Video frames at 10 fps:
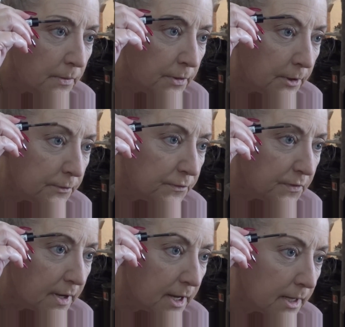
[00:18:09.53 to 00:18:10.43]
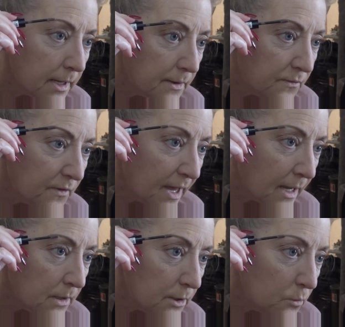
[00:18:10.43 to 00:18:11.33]
They're staying
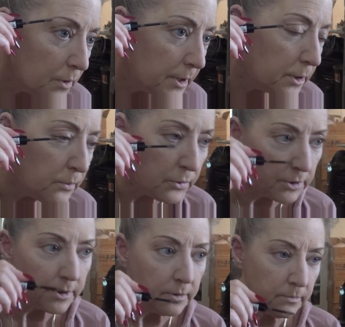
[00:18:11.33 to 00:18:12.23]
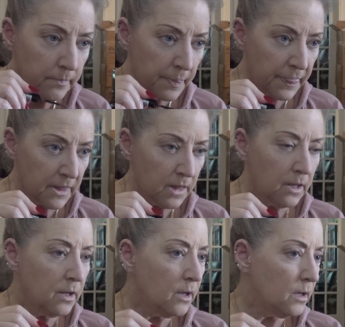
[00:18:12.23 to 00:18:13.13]
exactly where you put them.
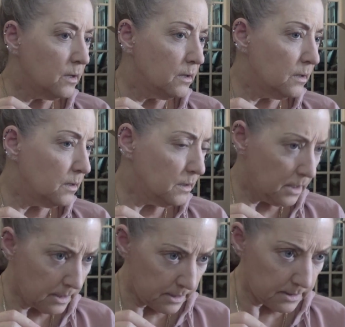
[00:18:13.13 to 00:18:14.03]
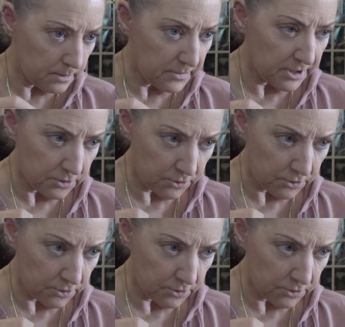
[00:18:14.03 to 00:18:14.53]
I need to make